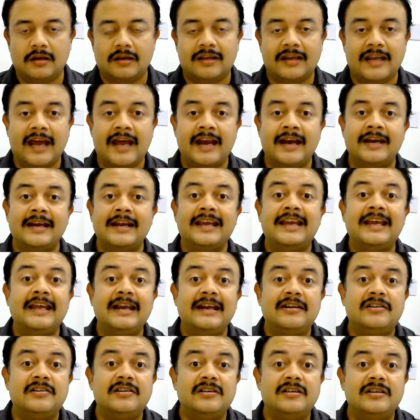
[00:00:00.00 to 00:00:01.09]
can
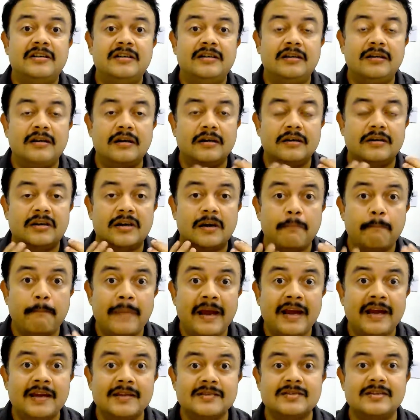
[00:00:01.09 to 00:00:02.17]

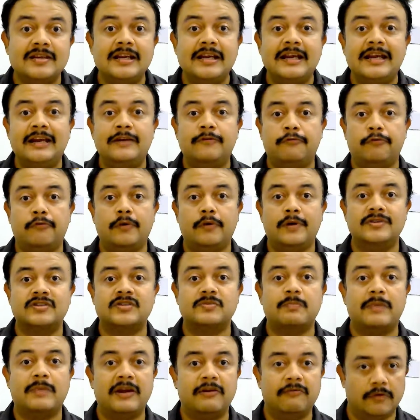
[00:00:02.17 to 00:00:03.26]
tremendously
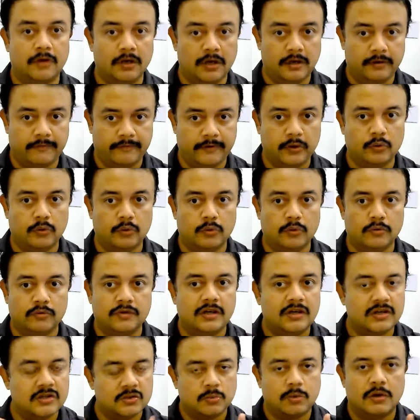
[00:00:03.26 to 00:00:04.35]
influence my worldview.
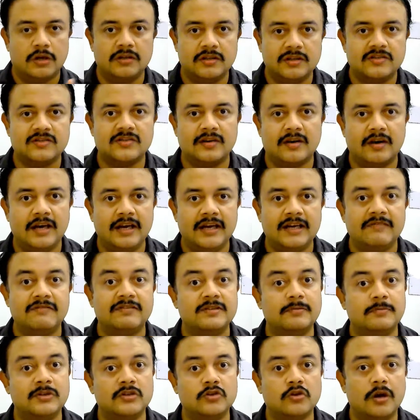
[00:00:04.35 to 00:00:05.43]
That is what this
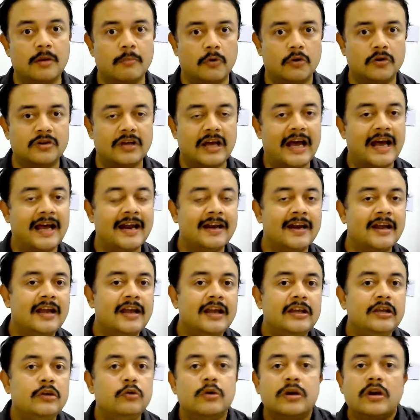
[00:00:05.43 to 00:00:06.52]
relativism is all about. And
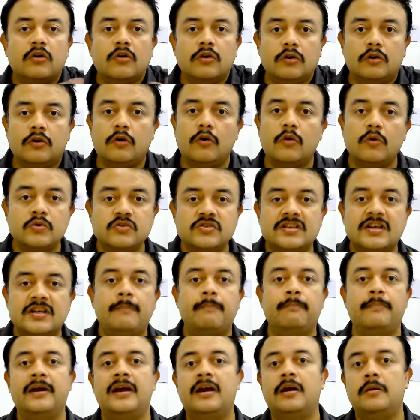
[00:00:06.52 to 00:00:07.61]
you cannot cross
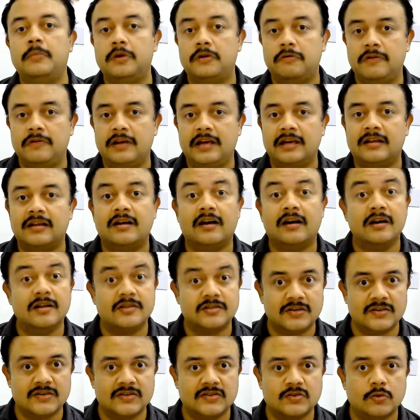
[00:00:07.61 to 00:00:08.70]
compare between the
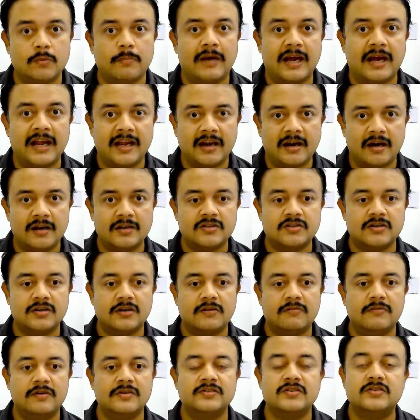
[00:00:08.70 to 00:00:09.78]
cultures. So my culture
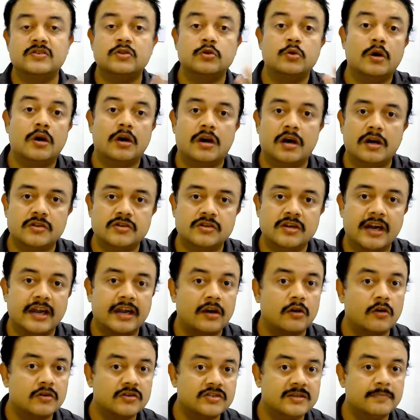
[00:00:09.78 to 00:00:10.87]
versus your culture, I
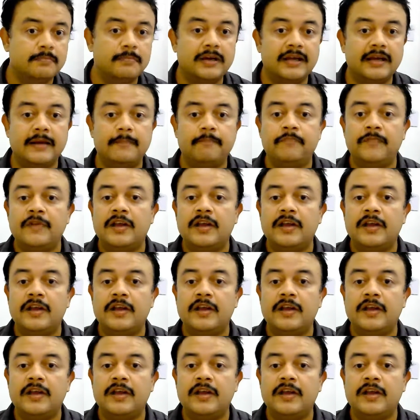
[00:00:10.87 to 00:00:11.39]
cannot simply